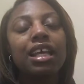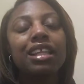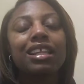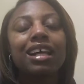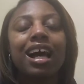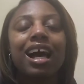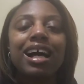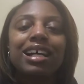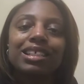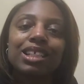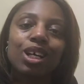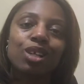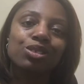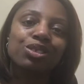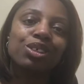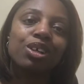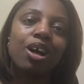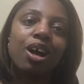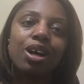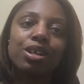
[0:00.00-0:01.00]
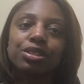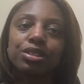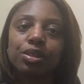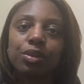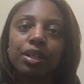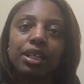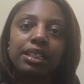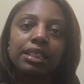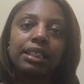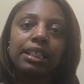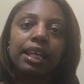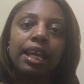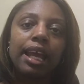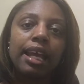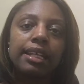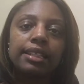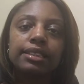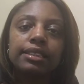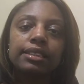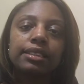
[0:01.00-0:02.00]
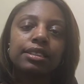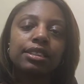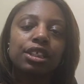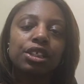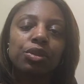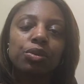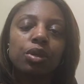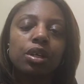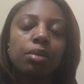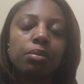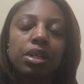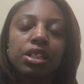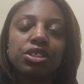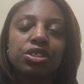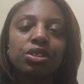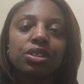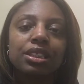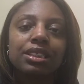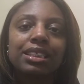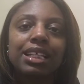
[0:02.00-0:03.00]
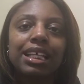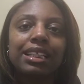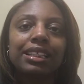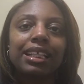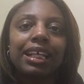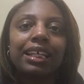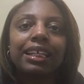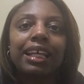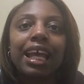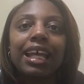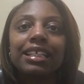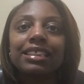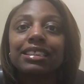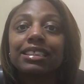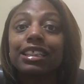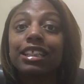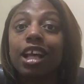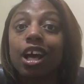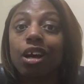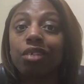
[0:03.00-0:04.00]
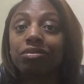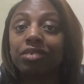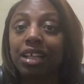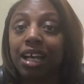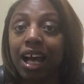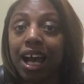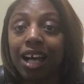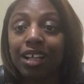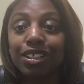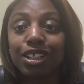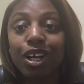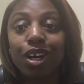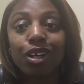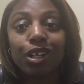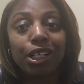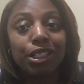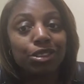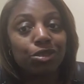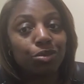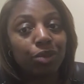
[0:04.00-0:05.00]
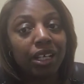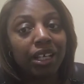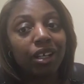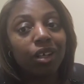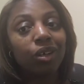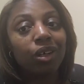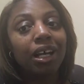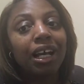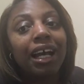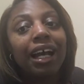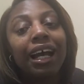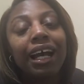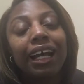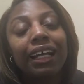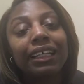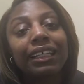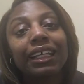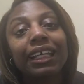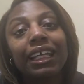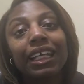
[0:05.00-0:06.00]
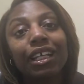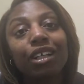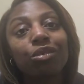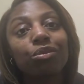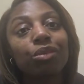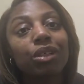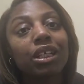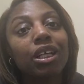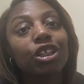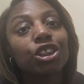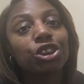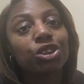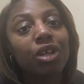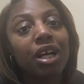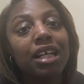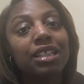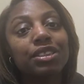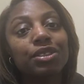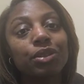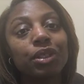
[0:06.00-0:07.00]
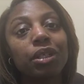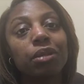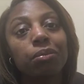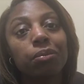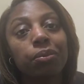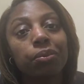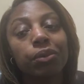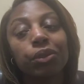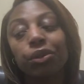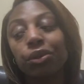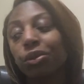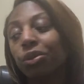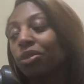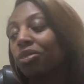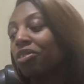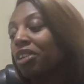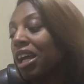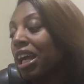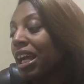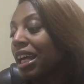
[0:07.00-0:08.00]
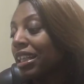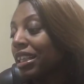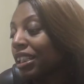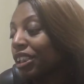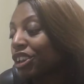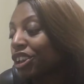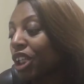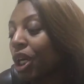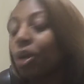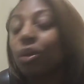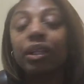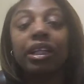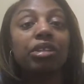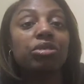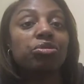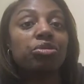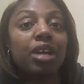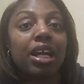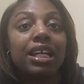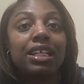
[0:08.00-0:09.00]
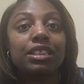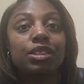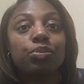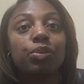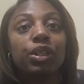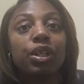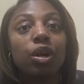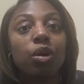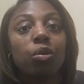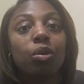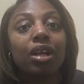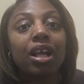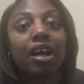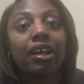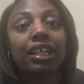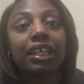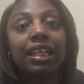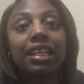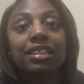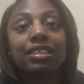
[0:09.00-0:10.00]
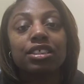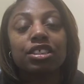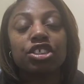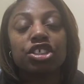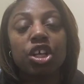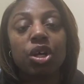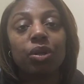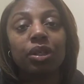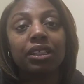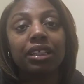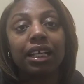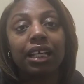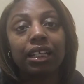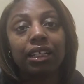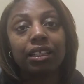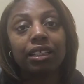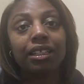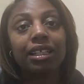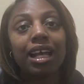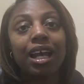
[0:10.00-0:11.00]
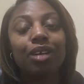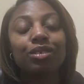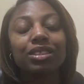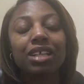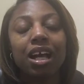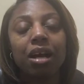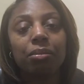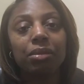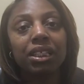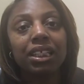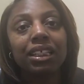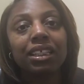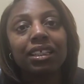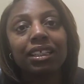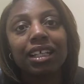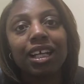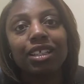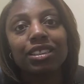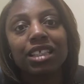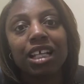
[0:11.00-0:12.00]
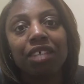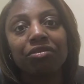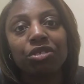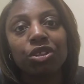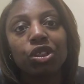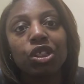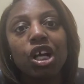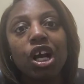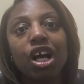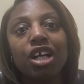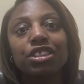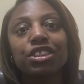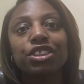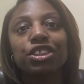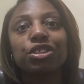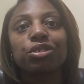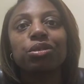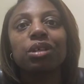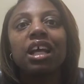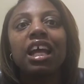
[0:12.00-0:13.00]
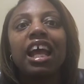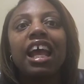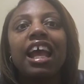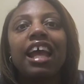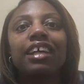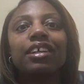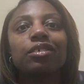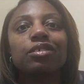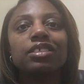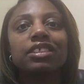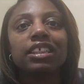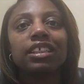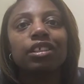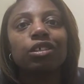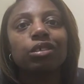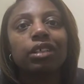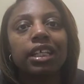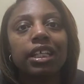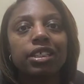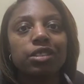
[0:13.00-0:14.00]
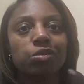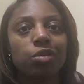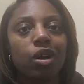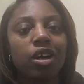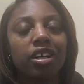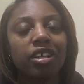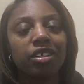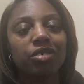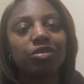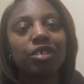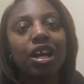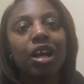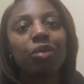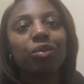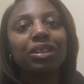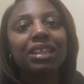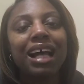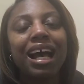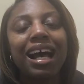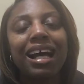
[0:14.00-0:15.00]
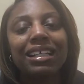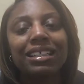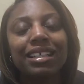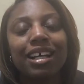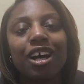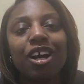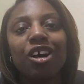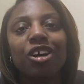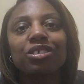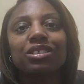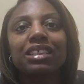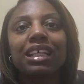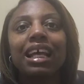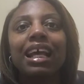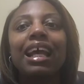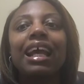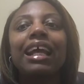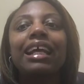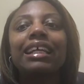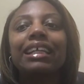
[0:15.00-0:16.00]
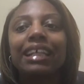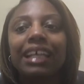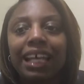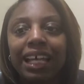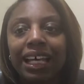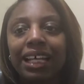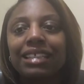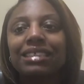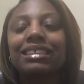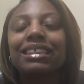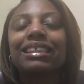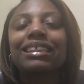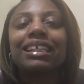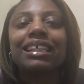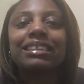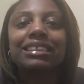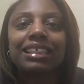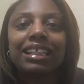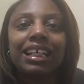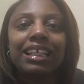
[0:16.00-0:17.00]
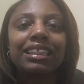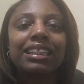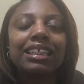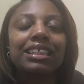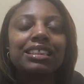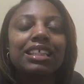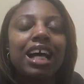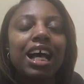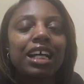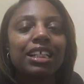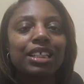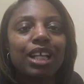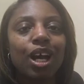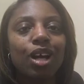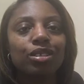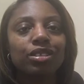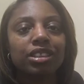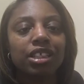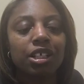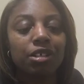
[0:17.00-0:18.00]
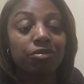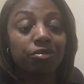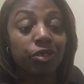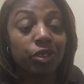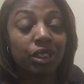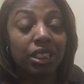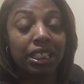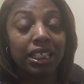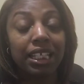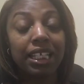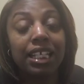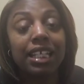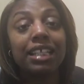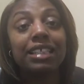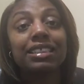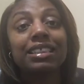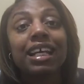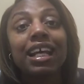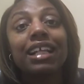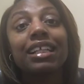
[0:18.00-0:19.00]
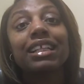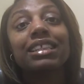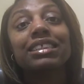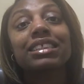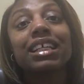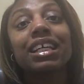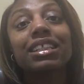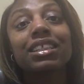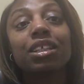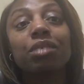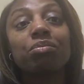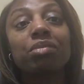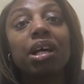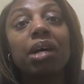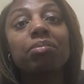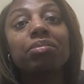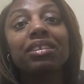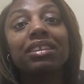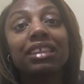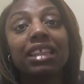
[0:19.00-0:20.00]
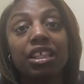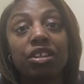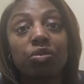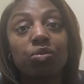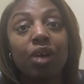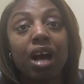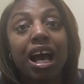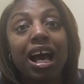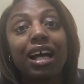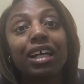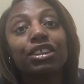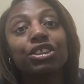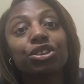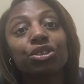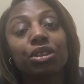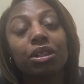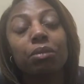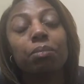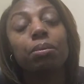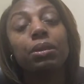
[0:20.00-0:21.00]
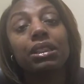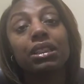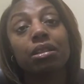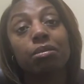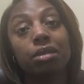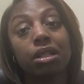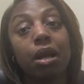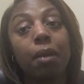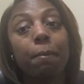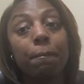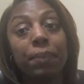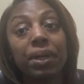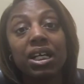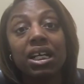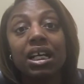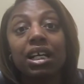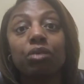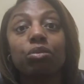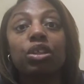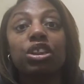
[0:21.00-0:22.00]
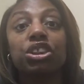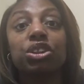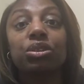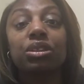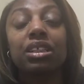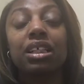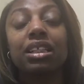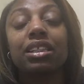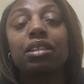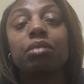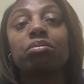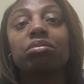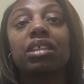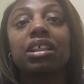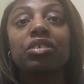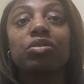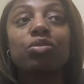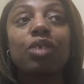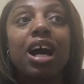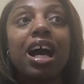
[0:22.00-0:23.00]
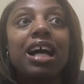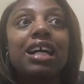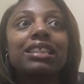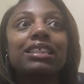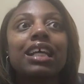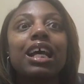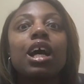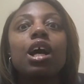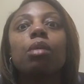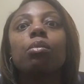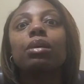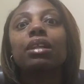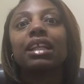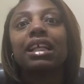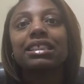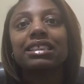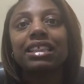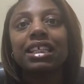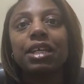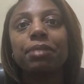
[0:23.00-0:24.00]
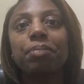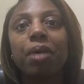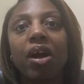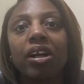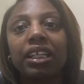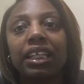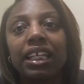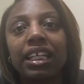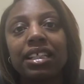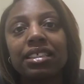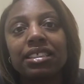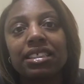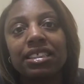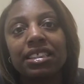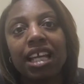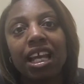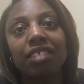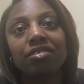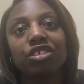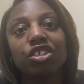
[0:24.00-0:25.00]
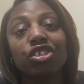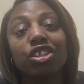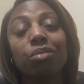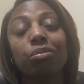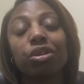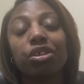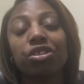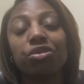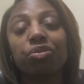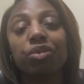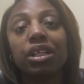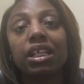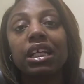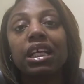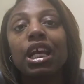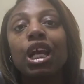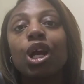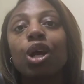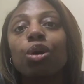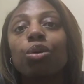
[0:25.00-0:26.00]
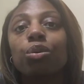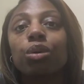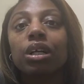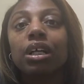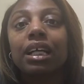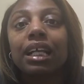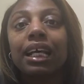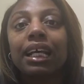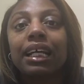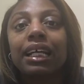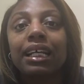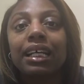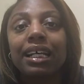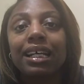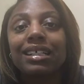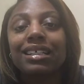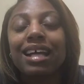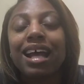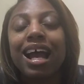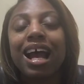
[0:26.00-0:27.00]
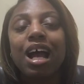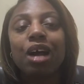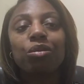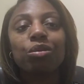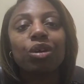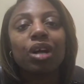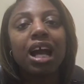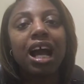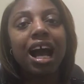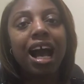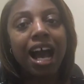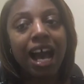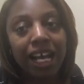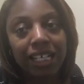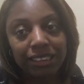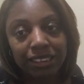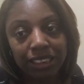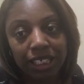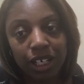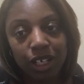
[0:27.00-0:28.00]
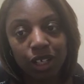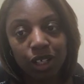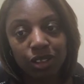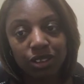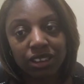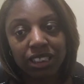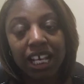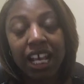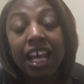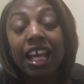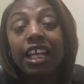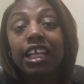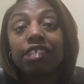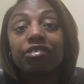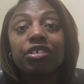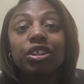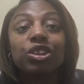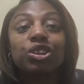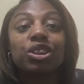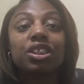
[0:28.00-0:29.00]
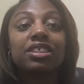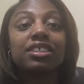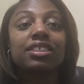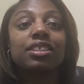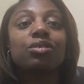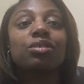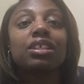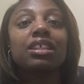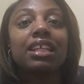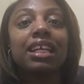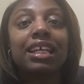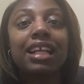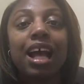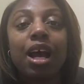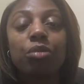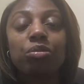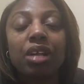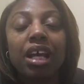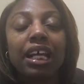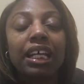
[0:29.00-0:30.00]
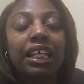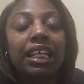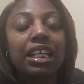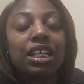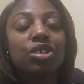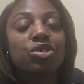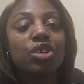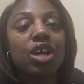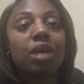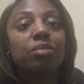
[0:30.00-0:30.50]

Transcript: The hot dogs are also encased, so you want to make sure to take that casing off the hot dog as well. Again, we are trying to improve the choking rates. We don't want our kids choking at cookouts. How many cookouts have you gone to and you see little kids walking around with hot dogs? Yes, let's cut these hot dogs up for the kids. Let's cut them up lengthwise. You can put them in a bun once you cut them lengthwise, but let's keep our kids safe. So number three, we're going to cut our hot dogs. If you're just tuning in, I'm Nikidra.